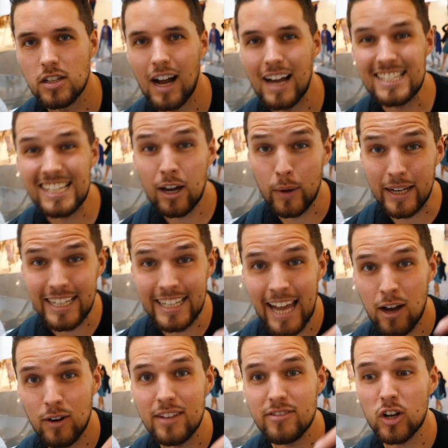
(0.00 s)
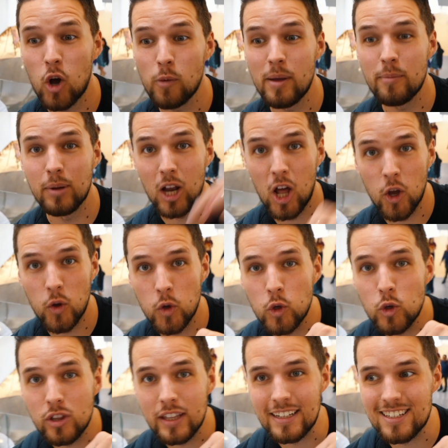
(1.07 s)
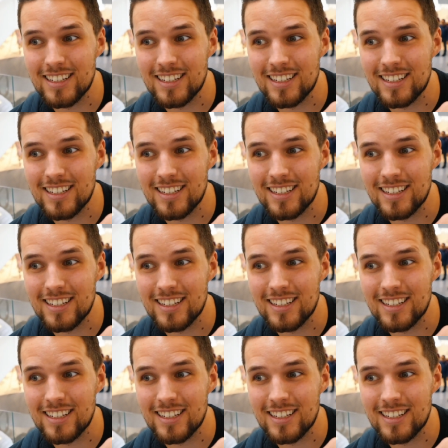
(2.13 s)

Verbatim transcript: So guys, quickly now leave a comment below who you think